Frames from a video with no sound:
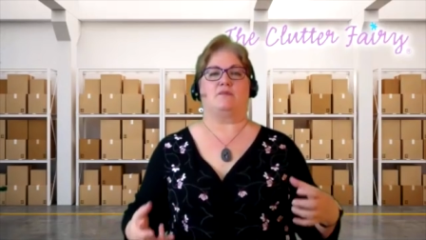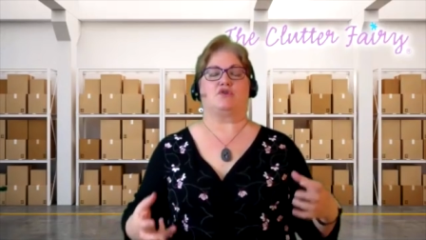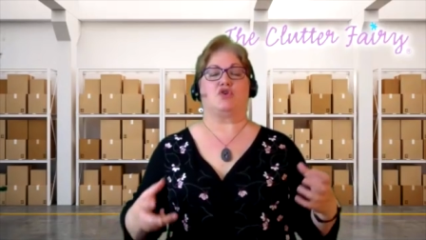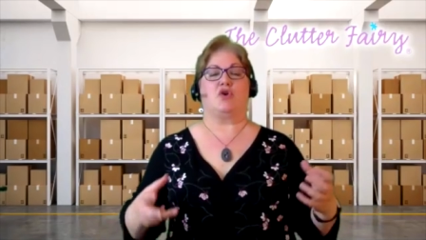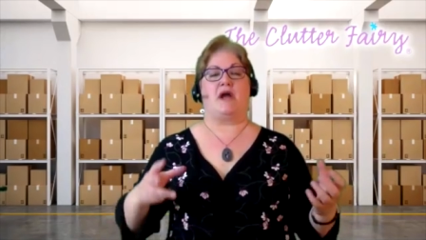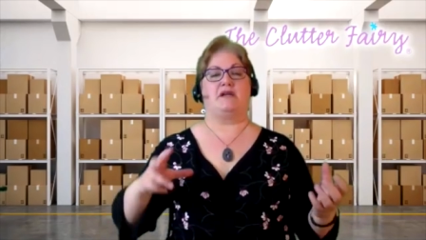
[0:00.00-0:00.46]

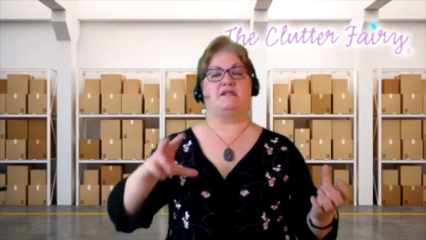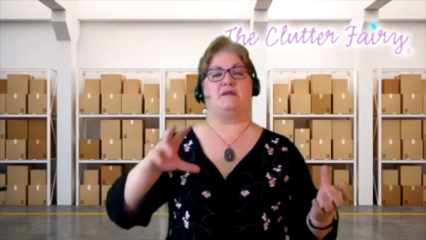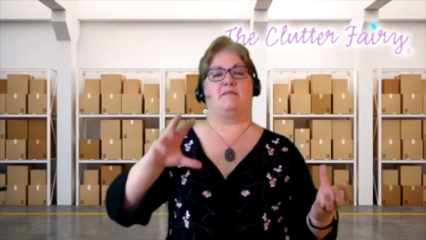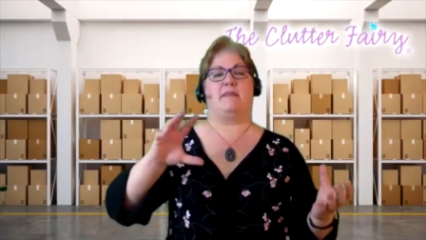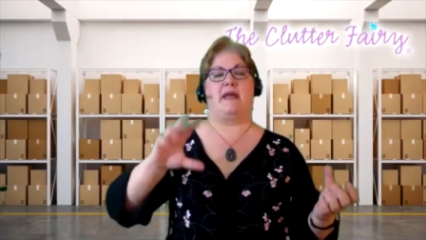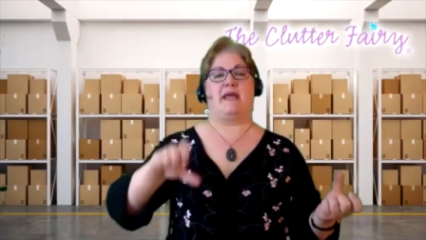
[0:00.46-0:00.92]
Trying to
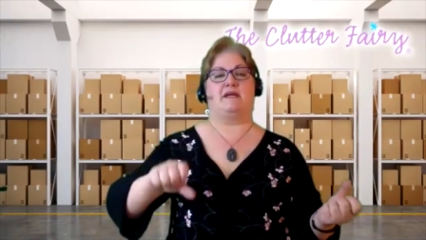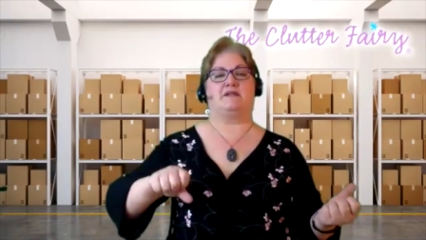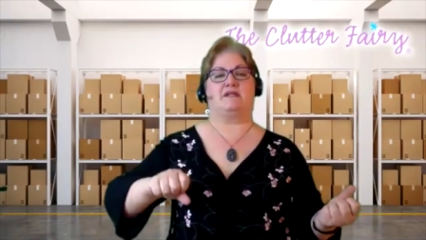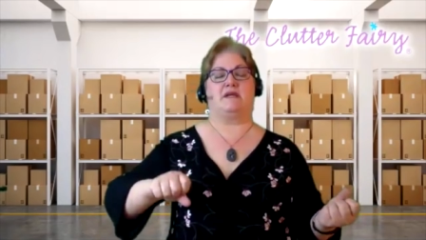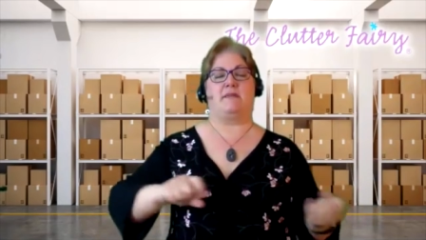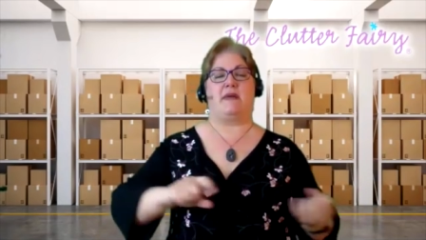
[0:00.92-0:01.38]

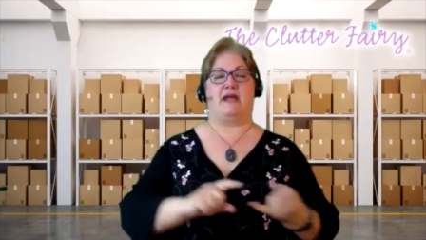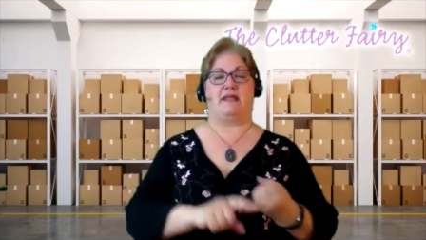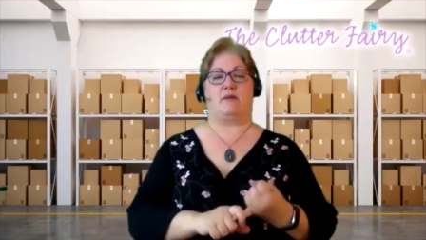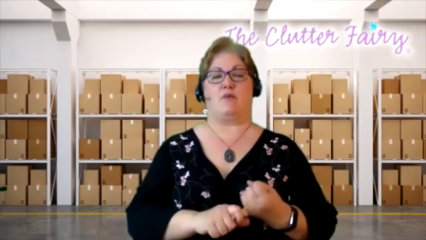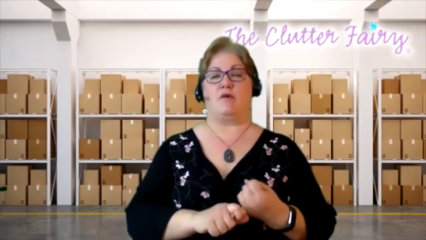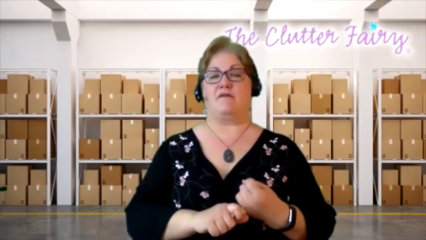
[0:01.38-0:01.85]
manage them, A,
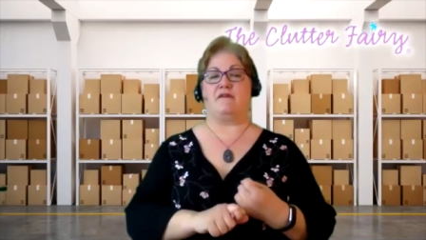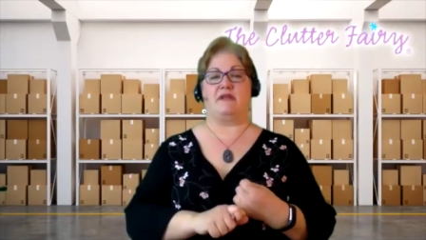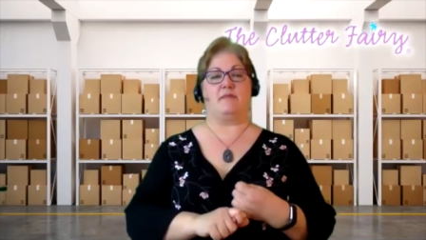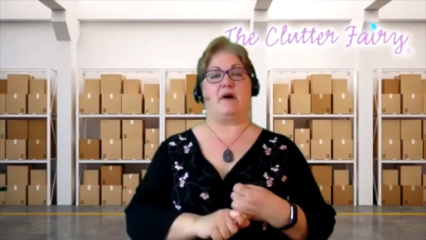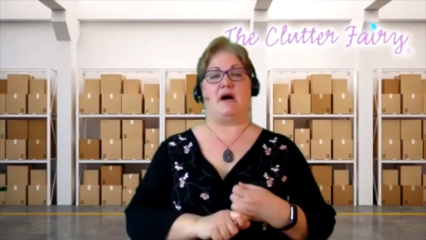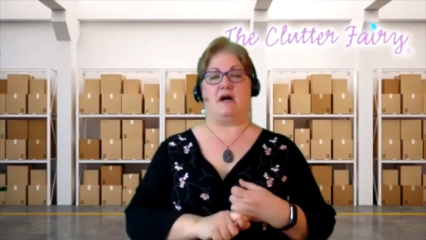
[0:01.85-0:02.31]
they won't fit in
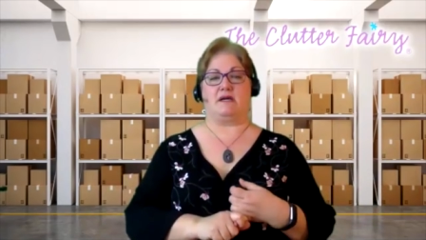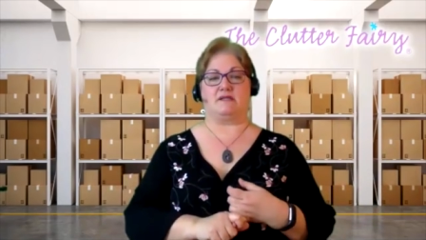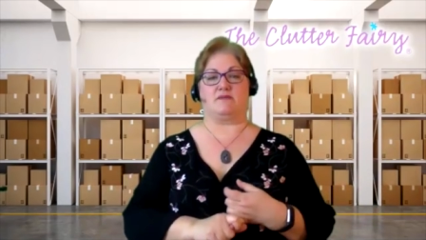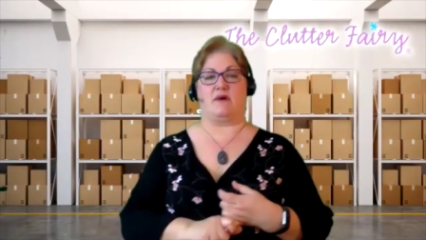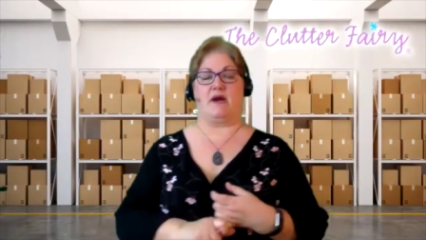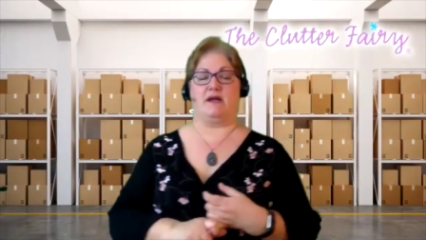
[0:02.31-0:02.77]
a
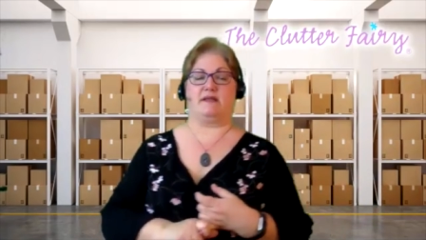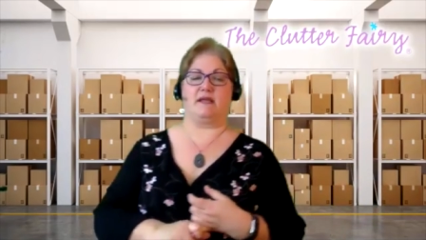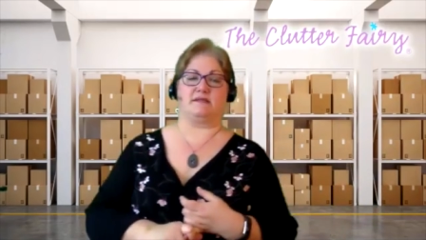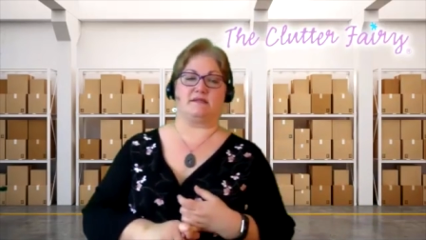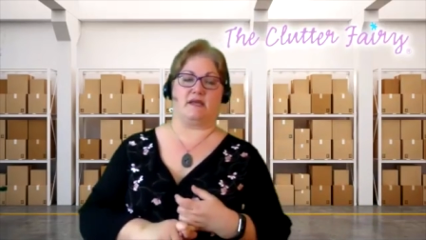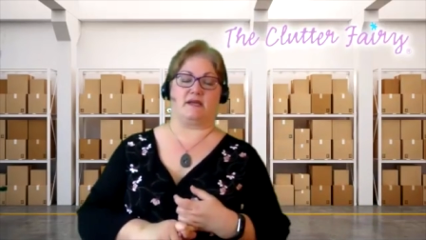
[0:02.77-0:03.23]
box, right?
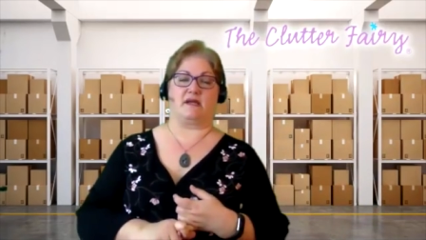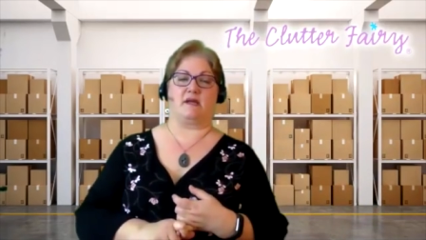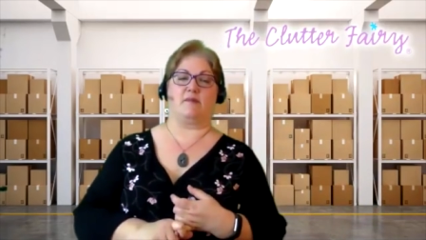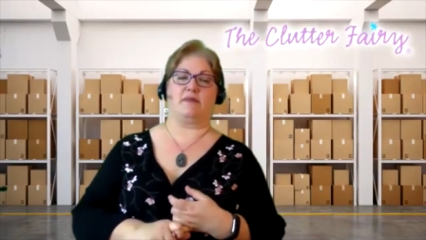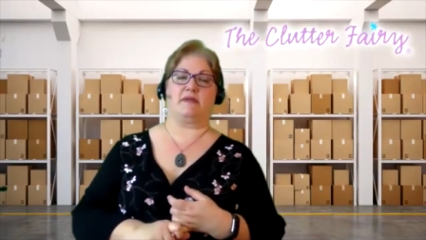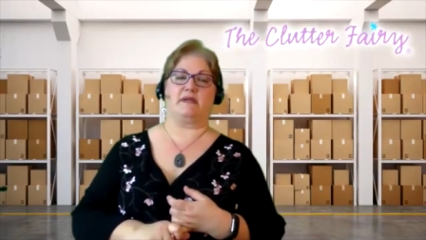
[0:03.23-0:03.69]
That's like a
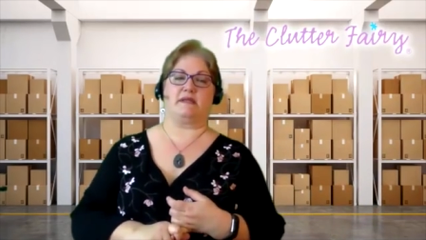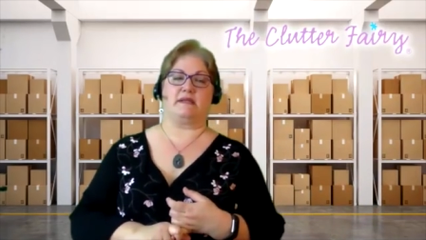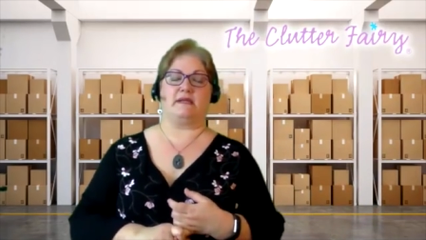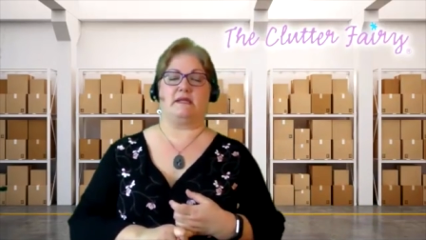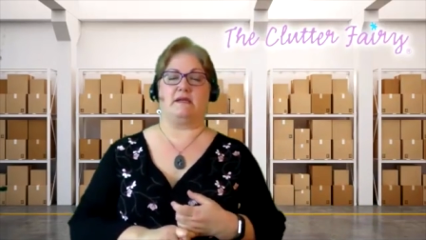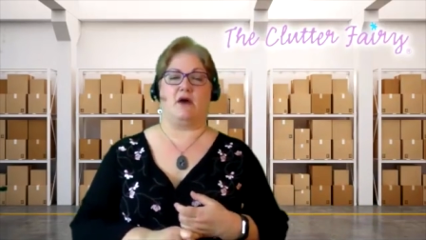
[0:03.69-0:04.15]

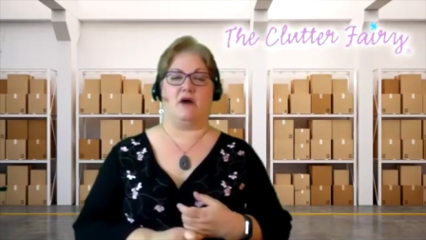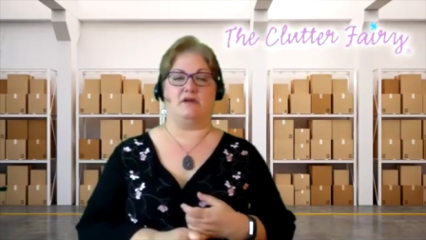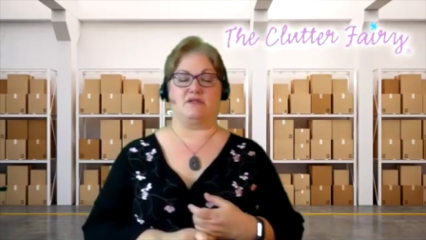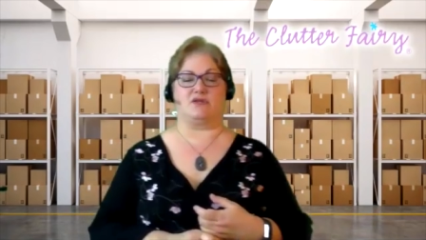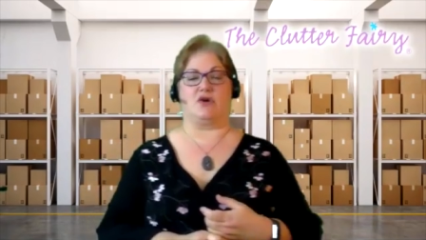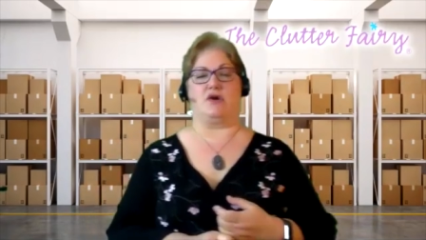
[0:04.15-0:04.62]
completely
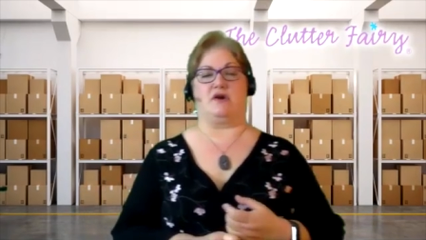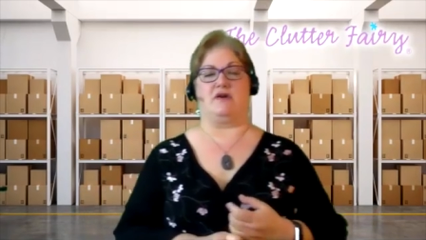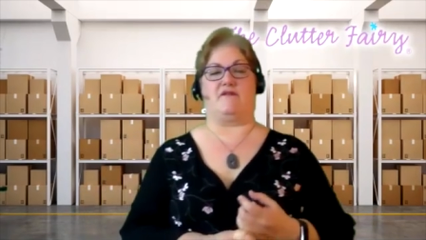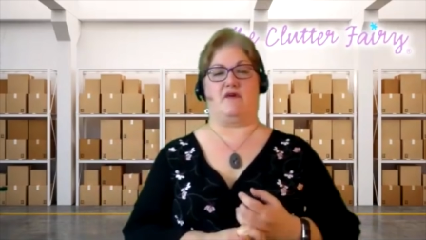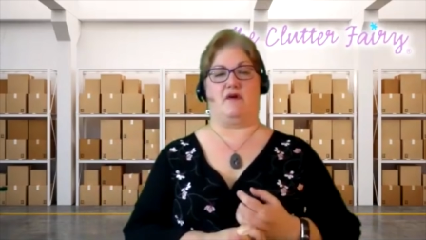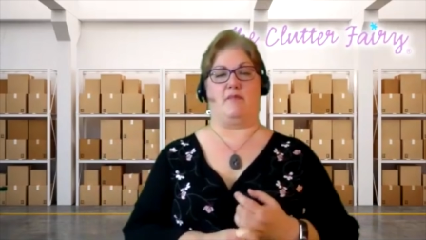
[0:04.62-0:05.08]

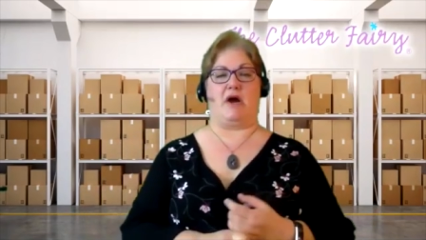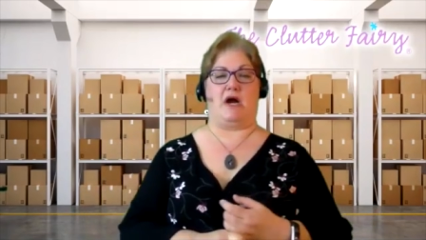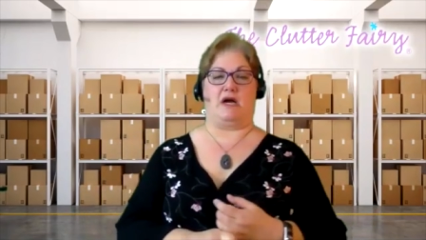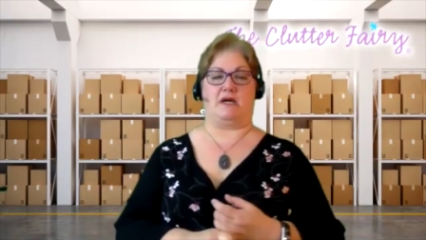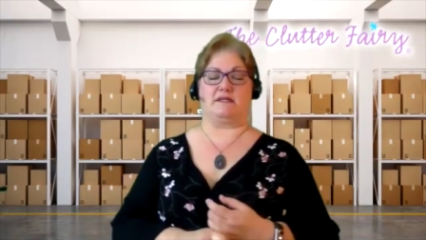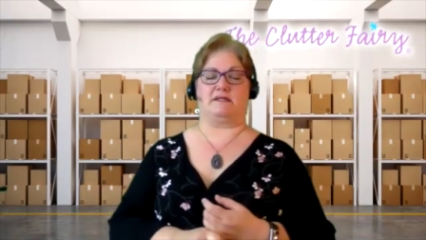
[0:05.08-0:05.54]
non-starter for a
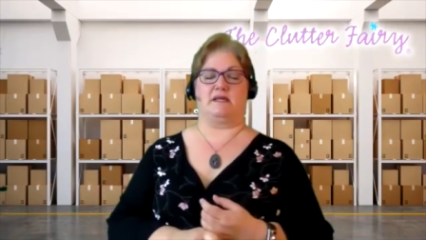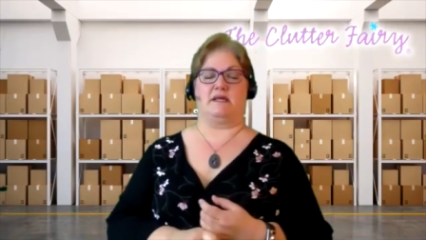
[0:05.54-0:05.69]
box.